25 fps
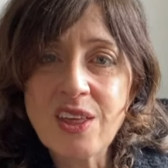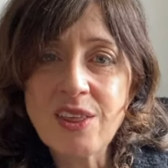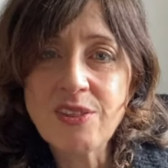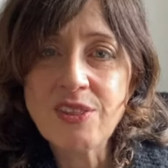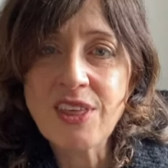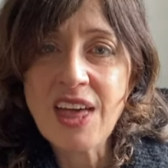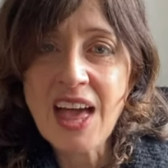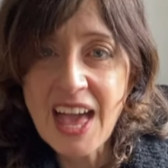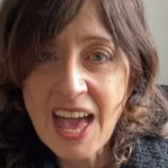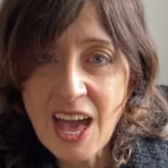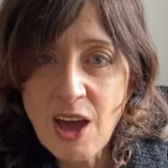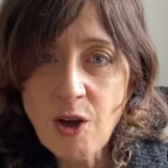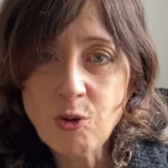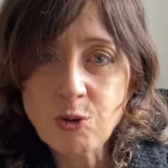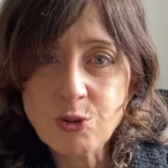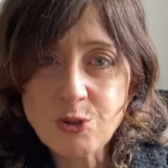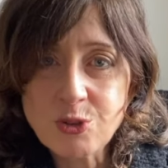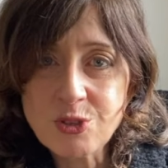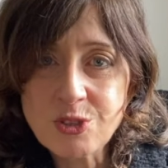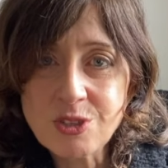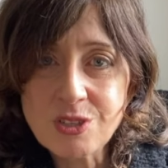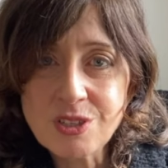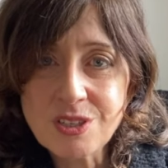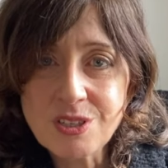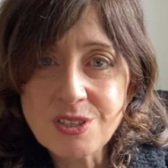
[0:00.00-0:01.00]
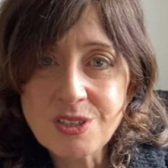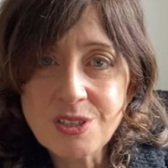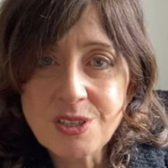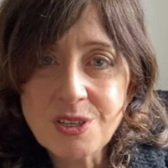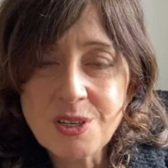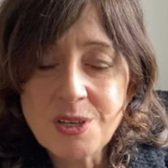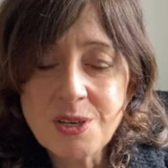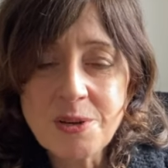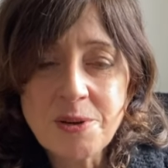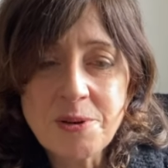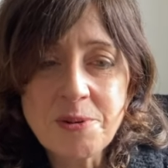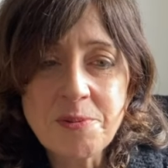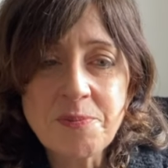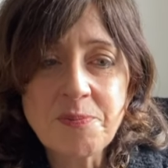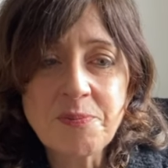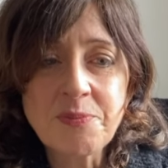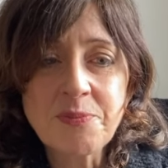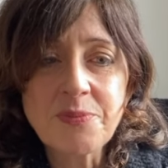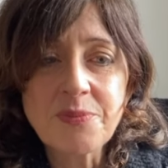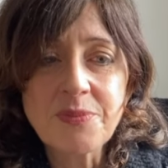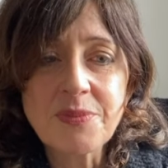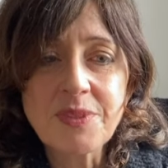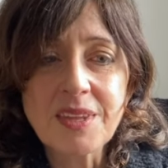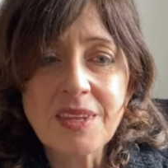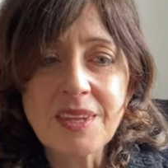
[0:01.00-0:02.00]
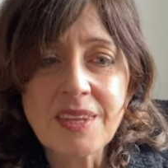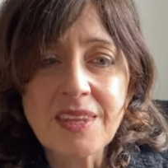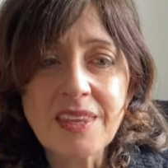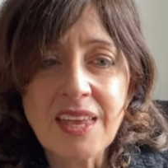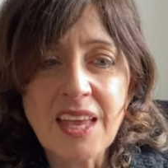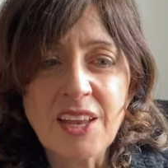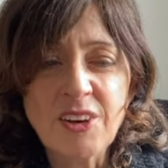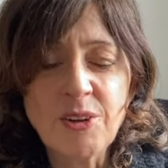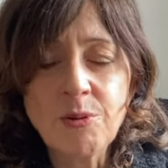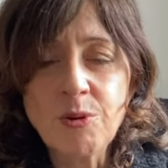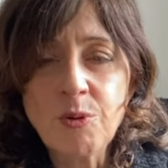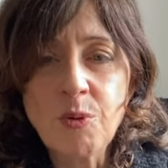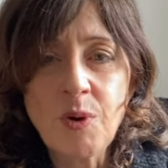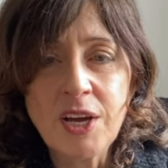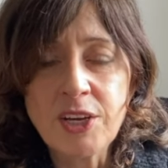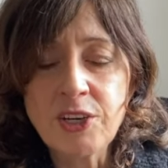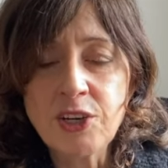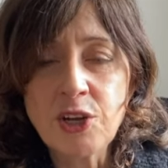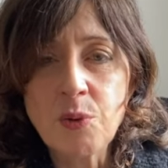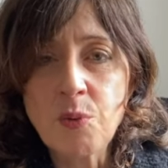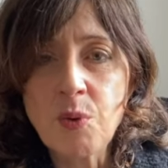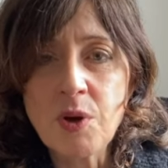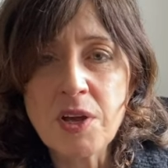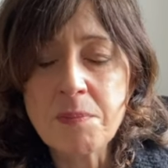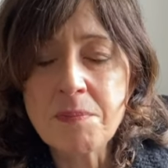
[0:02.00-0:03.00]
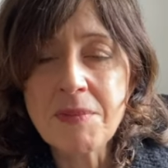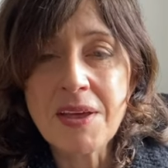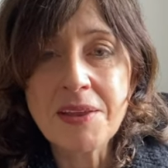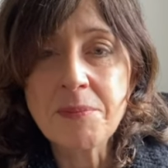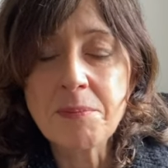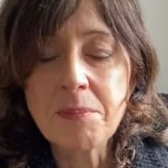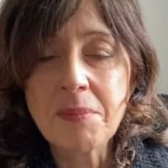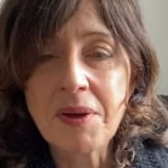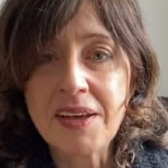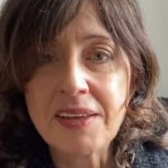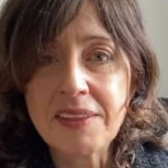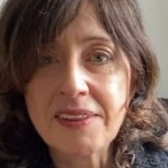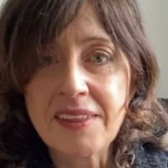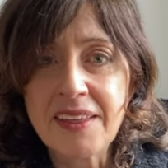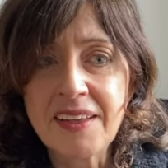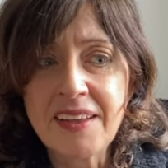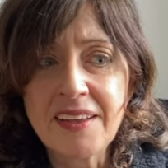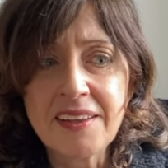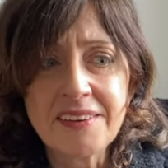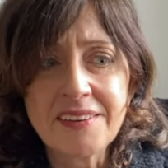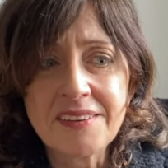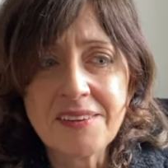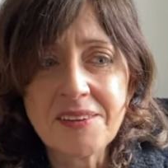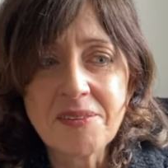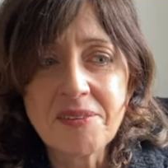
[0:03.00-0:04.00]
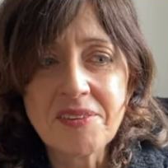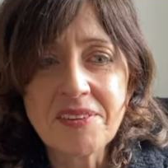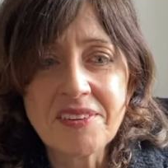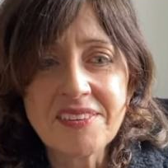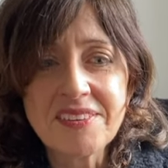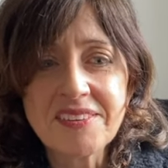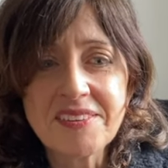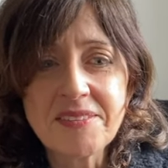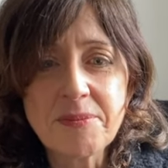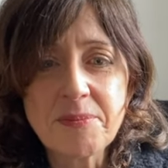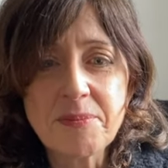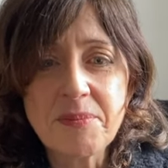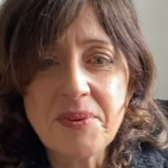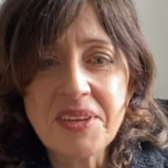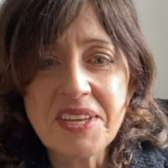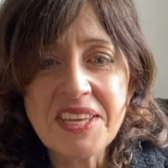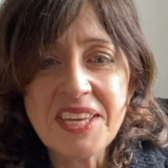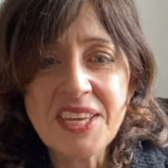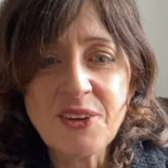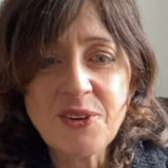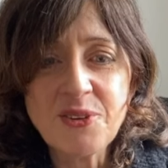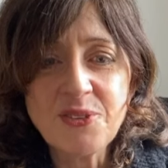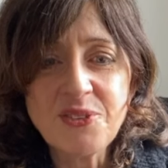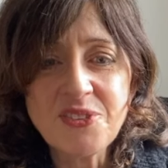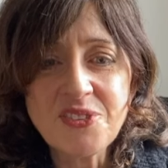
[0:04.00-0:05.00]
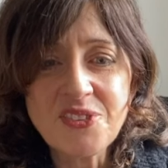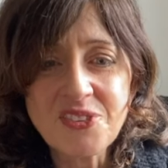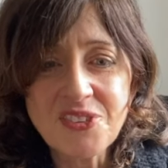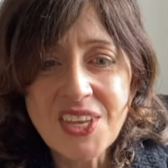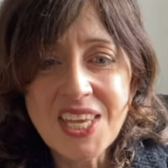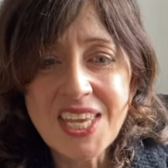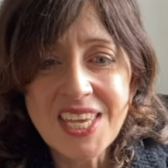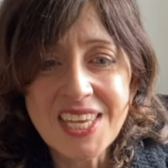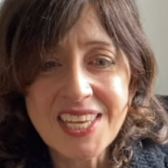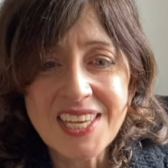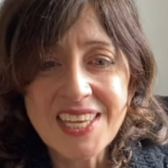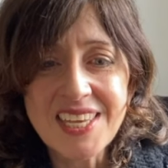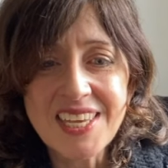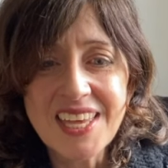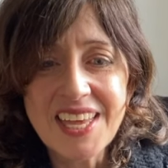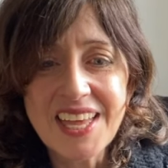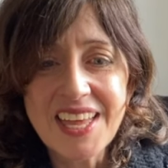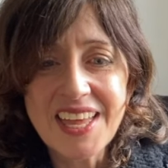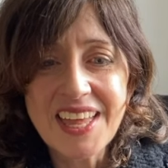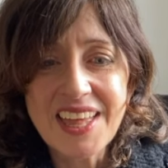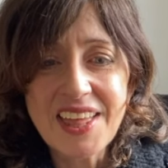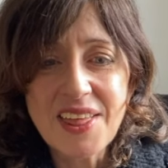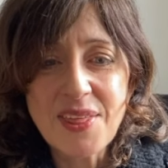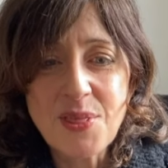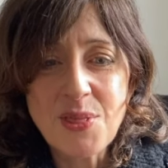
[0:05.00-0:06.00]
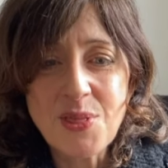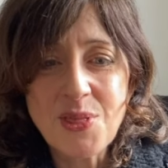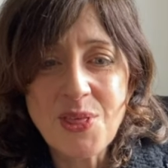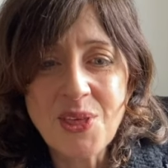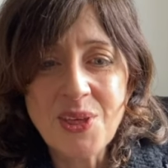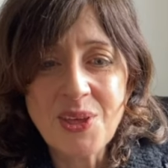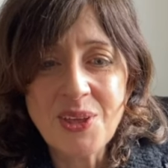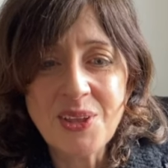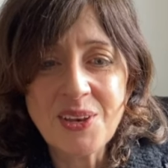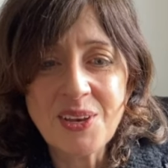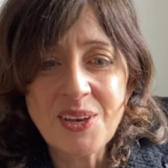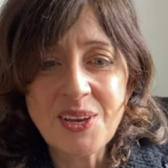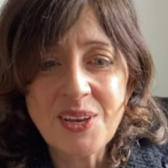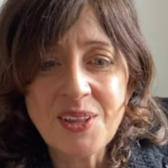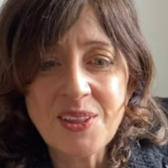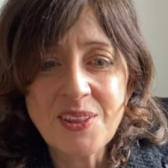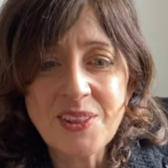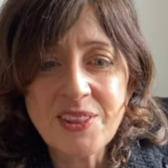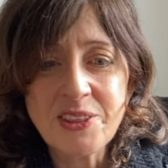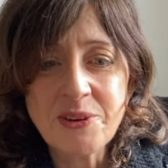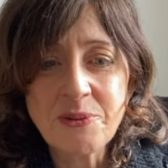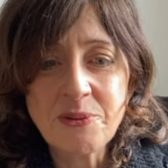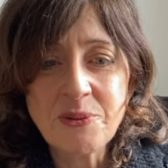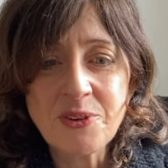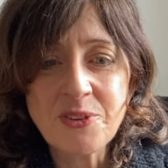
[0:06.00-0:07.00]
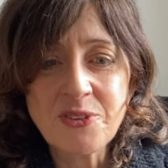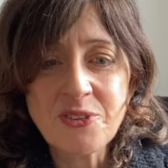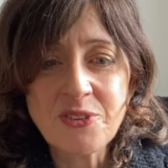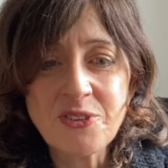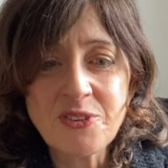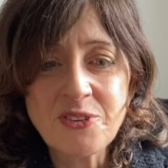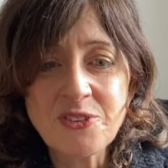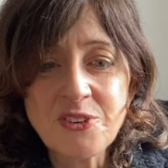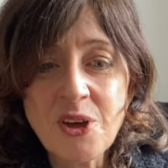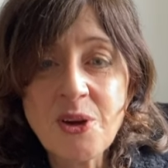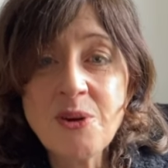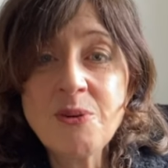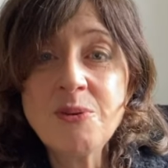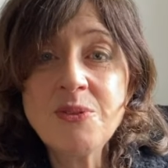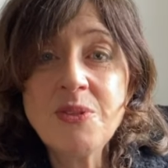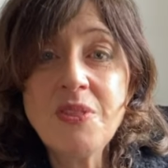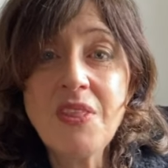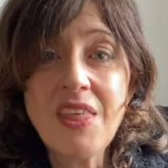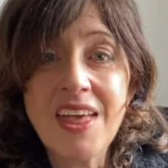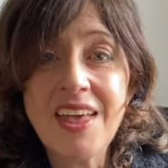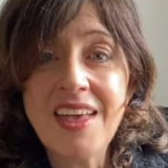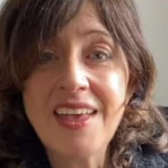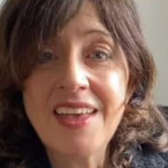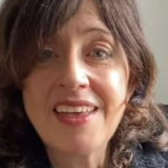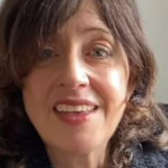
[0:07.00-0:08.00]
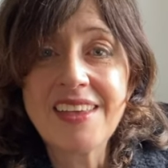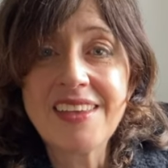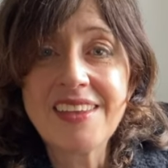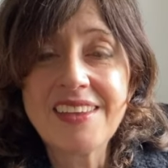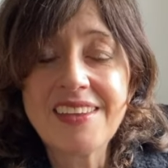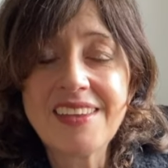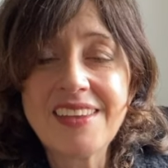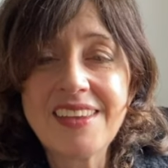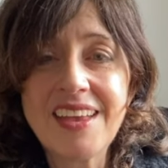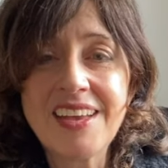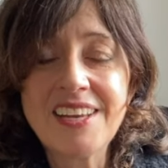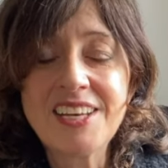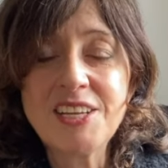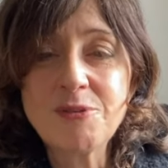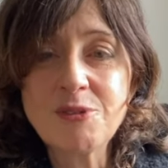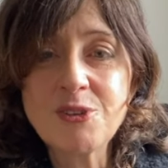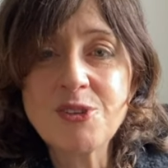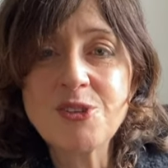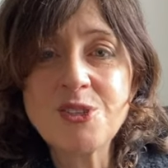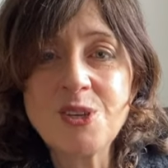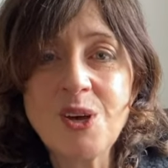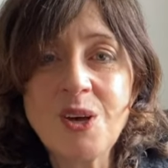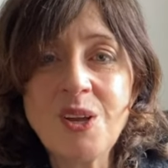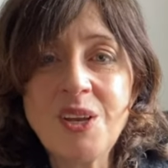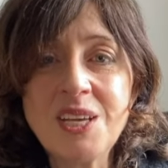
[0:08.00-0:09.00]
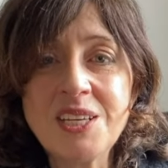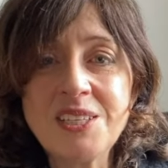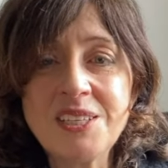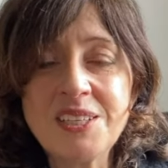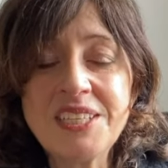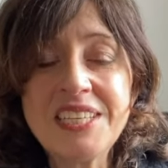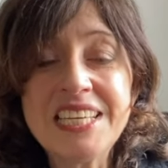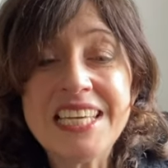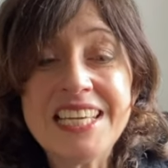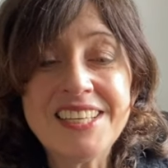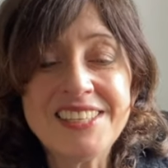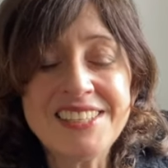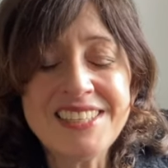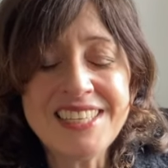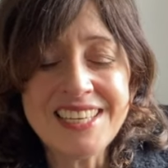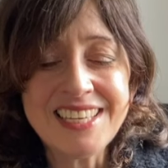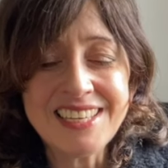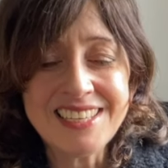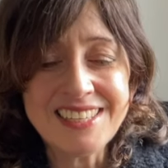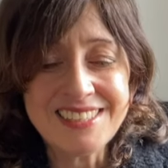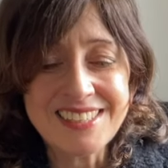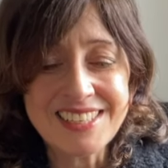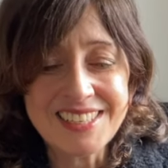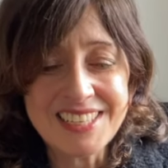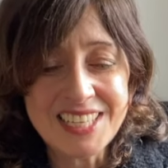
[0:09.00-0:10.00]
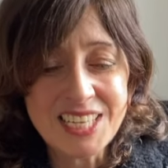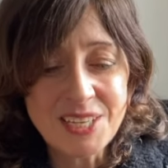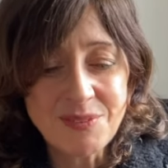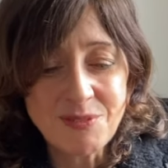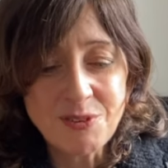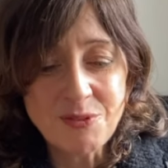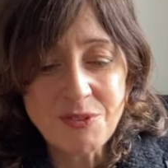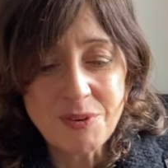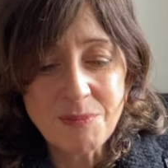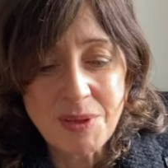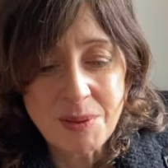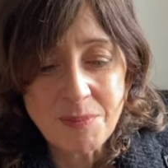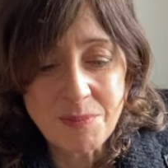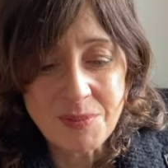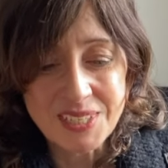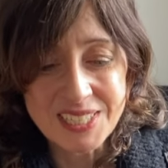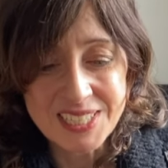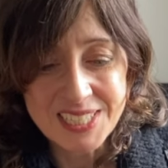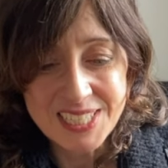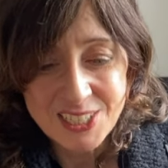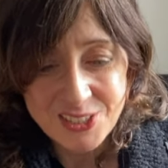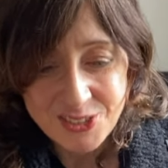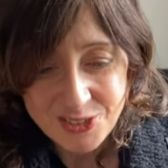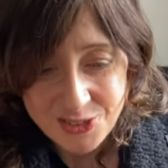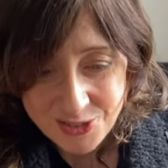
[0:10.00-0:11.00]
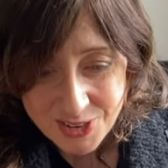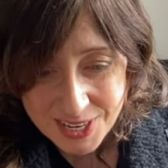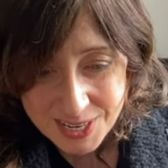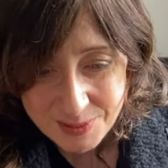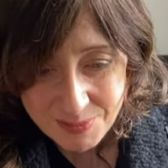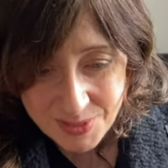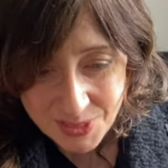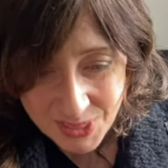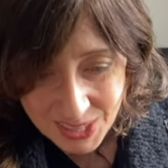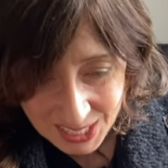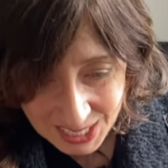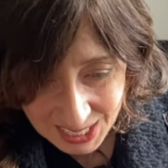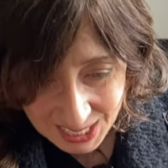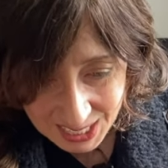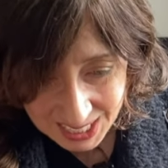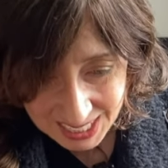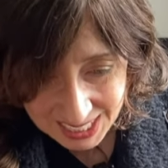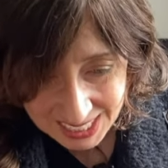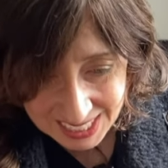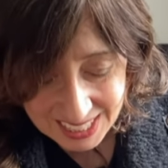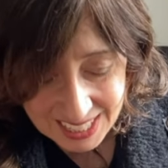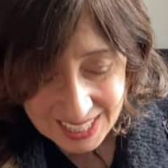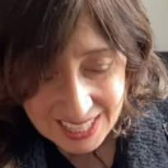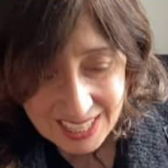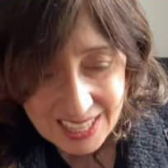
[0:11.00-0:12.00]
the house. I don't quite know what he meant by that, but he could see that there was stone there. And it was solid. And he said he even remembered in his dream thinking